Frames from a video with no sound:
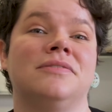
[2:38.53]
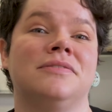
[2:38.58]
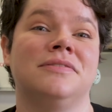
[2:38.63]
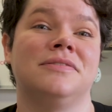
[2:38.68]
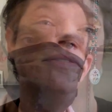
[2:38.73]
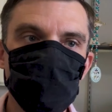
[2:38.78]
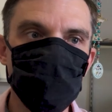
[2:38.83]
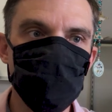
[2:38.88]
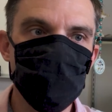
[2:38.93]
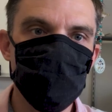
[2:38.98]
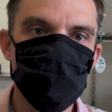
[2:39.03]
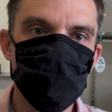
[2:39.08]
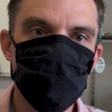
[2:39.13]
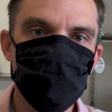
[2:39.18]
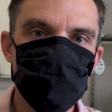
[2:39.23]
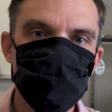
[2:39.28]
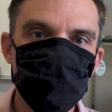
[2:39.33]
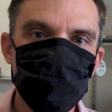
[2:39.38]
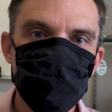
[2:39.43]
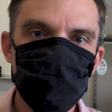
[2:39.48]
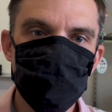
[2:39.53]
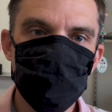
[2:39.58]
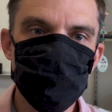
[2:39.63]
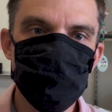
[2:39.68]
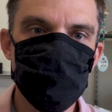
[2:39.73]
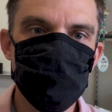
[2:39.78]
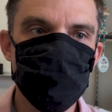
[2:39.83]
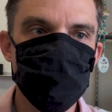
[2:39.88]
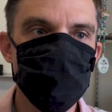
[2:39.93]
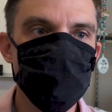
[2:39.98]
We're really
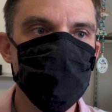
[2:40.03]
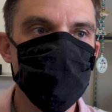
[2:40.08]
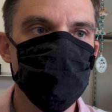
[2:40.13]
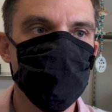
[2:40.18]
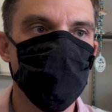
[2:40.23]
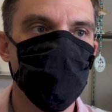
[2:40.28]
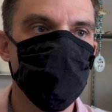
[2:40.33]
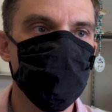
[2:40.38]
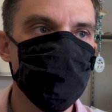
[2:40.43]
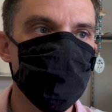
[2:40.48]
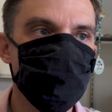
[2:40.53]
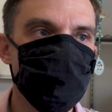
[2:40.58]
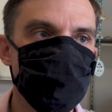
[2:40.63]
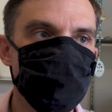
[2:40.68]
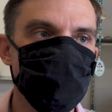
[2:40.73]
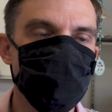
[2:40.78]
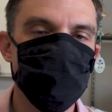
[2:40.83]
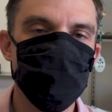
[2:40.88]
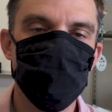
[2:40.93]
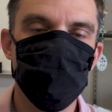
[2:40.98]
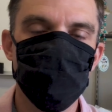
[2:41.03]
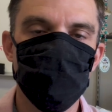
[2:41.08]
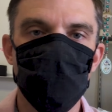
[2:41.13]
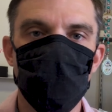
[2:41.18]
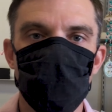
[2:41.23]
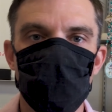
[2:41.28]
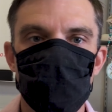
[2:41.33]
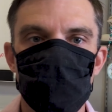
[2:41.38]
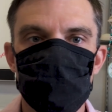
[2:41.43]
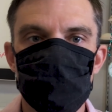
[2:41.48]
interested in understanding
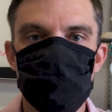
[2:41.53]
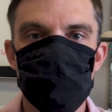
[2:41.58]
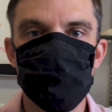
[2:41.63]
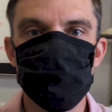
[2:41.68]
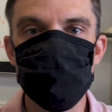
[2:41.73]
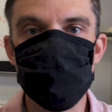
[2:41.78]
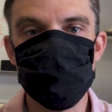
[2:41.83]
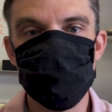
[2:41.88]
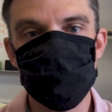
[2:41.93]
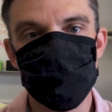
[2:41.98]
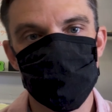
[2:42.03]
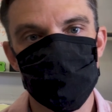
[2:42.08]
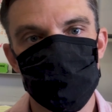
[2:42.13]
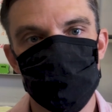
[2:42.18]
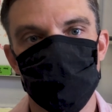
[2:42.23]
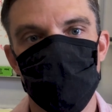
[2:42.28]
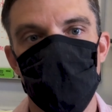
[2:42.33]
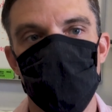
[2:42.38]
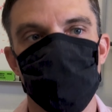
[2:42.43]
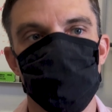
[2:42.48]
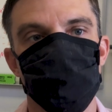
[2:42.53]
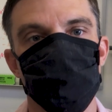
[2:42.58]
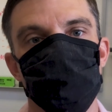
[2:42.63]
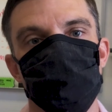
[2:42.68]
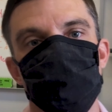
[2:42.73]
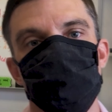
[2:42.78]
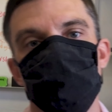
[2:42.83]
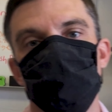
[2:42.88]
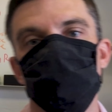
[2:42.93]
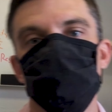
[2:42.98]
how species
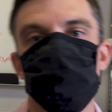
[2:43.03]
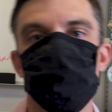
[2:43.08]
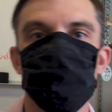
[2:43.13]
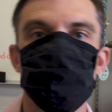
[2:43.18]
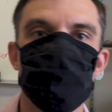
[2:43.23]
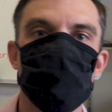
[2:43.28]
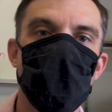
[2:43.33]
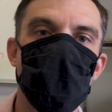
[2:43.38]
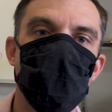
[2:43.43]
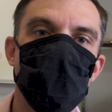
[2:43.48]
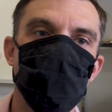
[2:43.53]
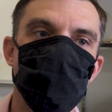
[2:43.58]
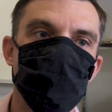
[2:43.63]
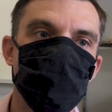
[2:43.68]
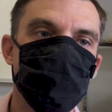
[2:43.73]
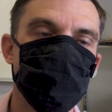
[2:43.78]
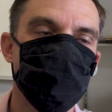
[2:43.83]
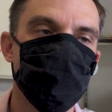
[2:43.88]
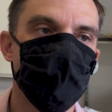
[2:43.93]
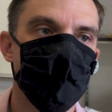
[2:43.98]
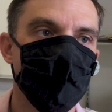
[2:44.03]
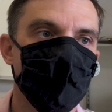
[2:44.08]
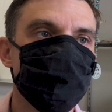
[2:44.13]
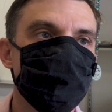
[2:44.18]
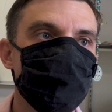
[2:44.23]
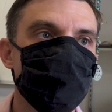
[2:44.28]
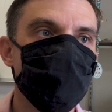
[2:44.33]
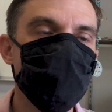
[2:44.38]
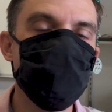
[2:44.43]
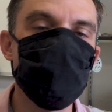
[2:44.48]
interactions can drive
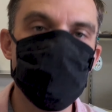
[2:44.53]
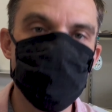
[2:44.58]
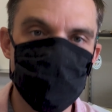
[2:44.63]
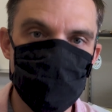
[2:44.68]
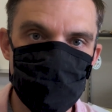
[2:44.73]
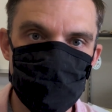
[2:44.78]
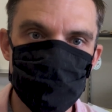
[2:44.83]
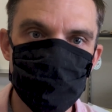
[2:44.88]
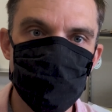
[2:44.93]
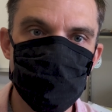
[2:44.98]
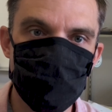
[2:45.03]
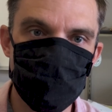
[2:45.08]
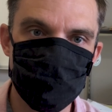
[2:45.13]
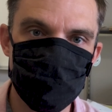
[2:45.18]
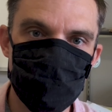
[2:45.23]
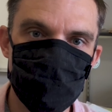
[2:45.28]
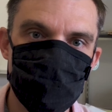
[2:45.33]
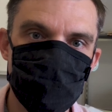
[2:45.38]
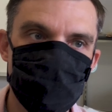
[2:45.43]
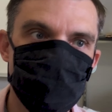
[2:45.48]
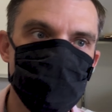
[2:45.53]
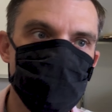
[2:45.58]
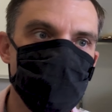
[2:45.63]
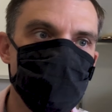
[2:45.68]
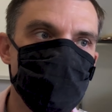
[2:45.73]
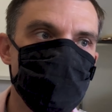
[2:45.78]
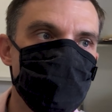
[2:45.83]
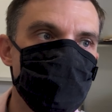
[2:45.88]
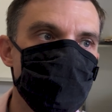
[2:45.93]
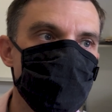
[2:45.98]
ecosystem services
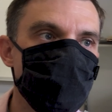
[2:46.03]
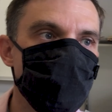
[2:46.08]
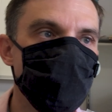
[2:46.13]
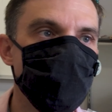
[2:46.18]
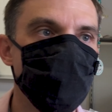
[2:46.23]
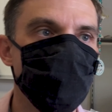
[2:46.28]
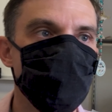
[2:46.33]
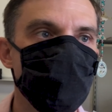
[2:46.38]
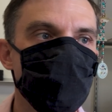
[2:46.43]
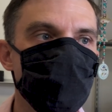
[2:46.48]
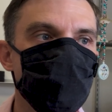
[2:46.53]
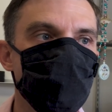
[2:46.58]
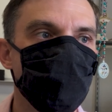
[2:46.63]
in